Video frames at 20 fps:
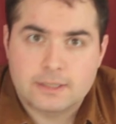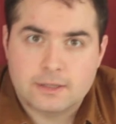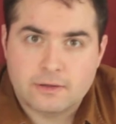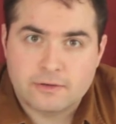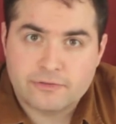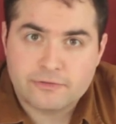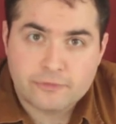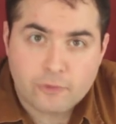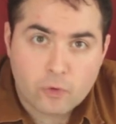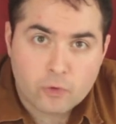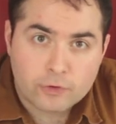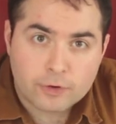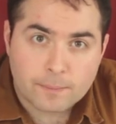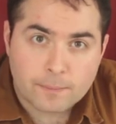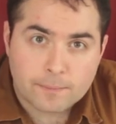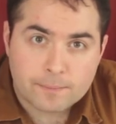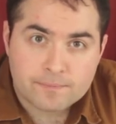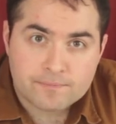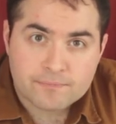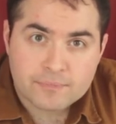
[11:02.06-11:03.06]
the
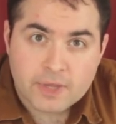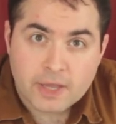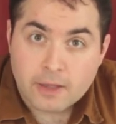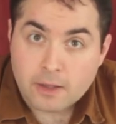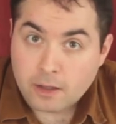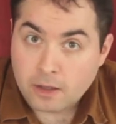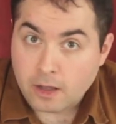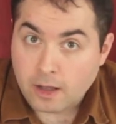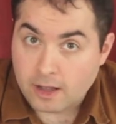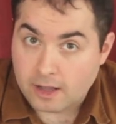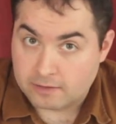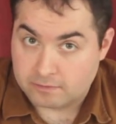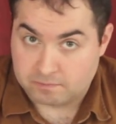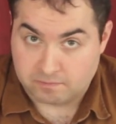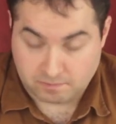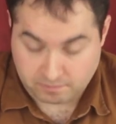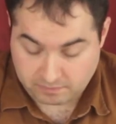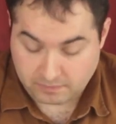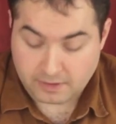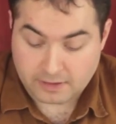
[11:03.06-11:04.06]
forum and
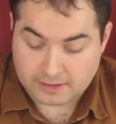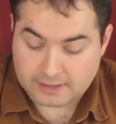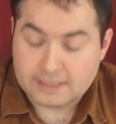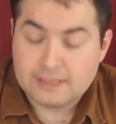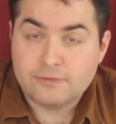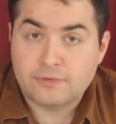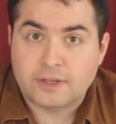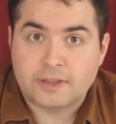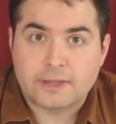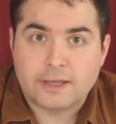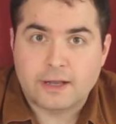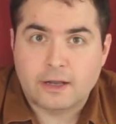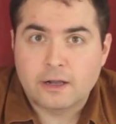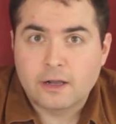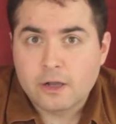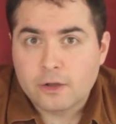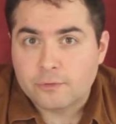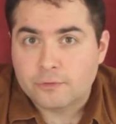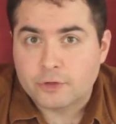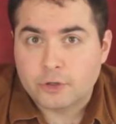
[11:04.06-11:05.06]
leaving there
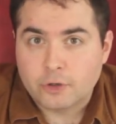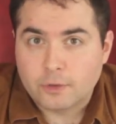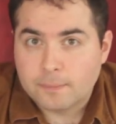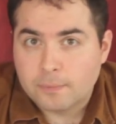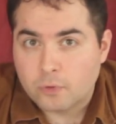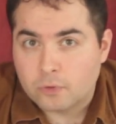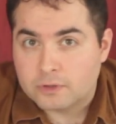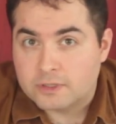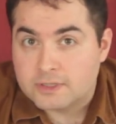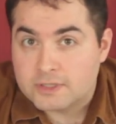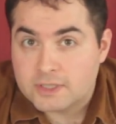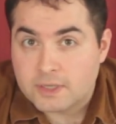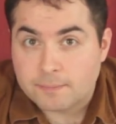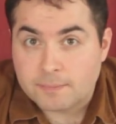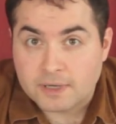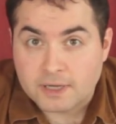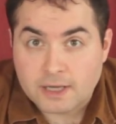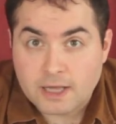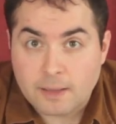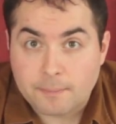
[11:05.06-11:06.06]
for your opponents to
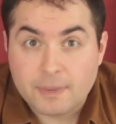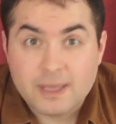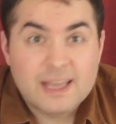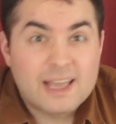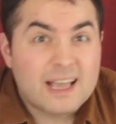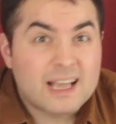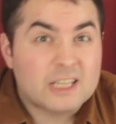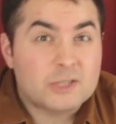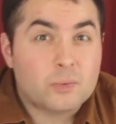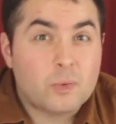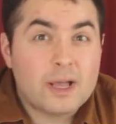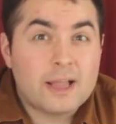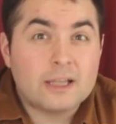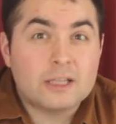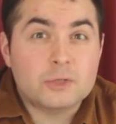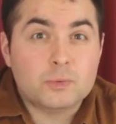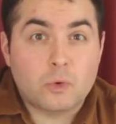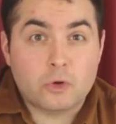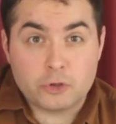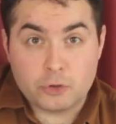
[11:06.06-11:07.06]
pick up, as well
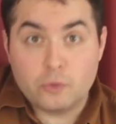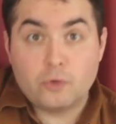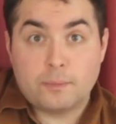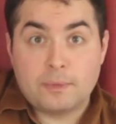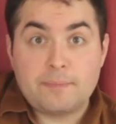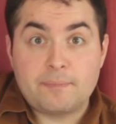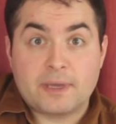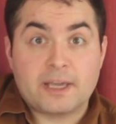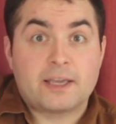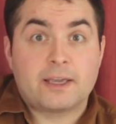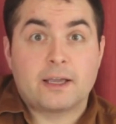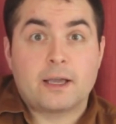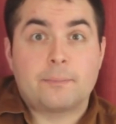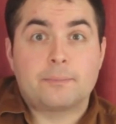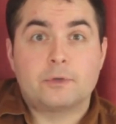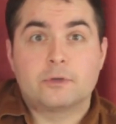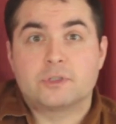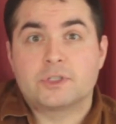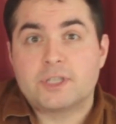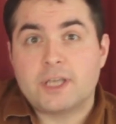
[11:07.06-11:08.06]
as what you'll be picking
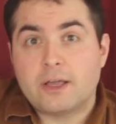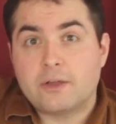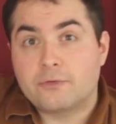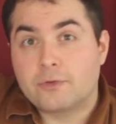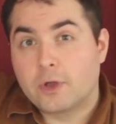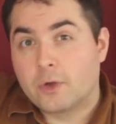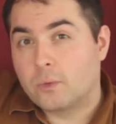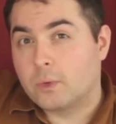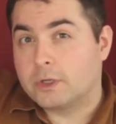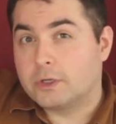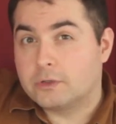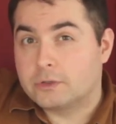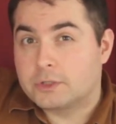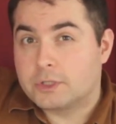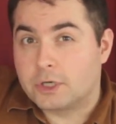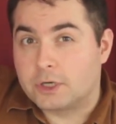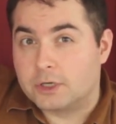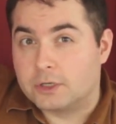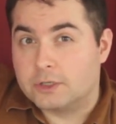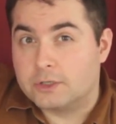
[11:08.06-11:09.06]
up yourself when your
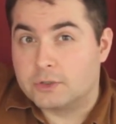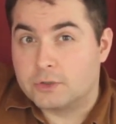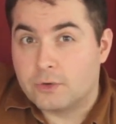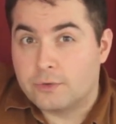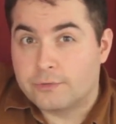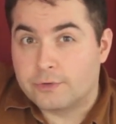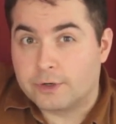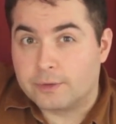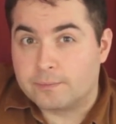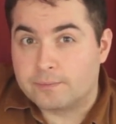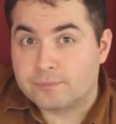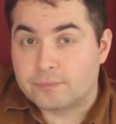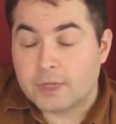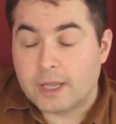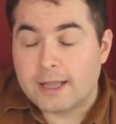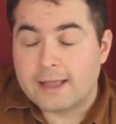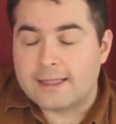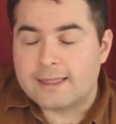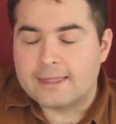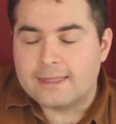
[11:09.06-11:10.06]
turn is over.
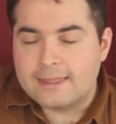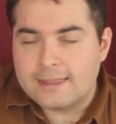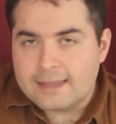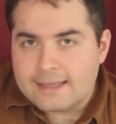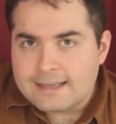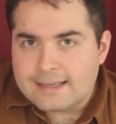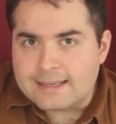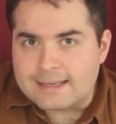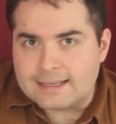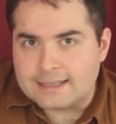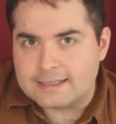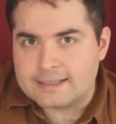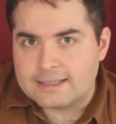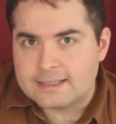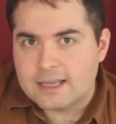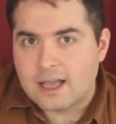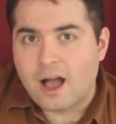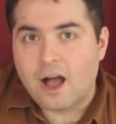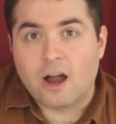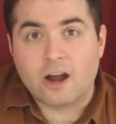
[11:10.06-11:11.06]
These
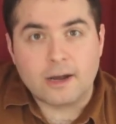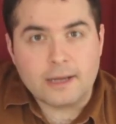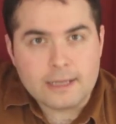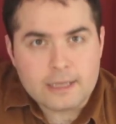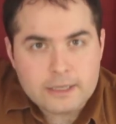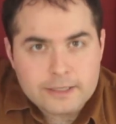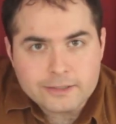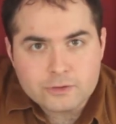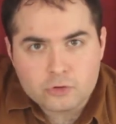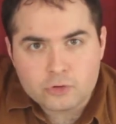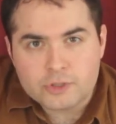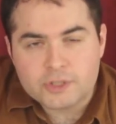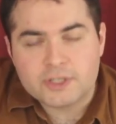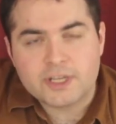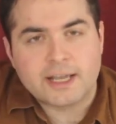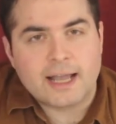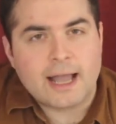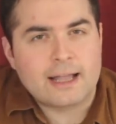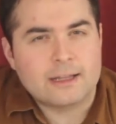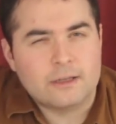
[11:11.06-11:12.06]
are
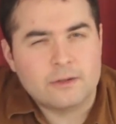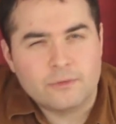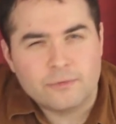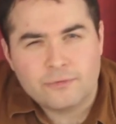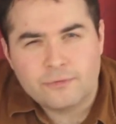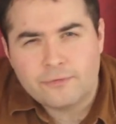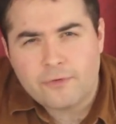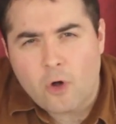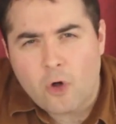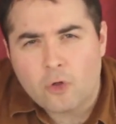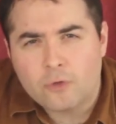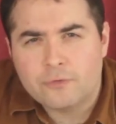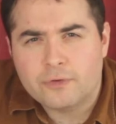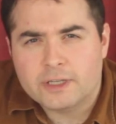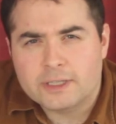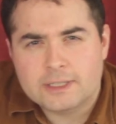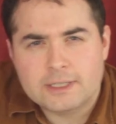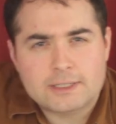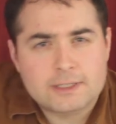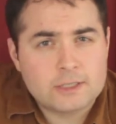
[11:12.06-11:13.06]
interesting and
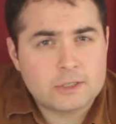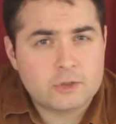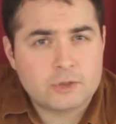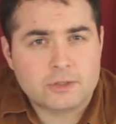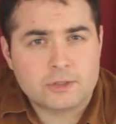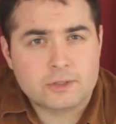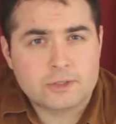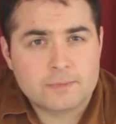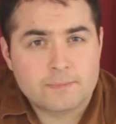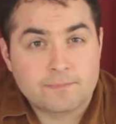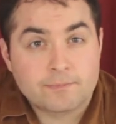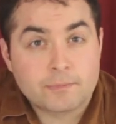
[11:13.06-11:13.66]
involving decisions.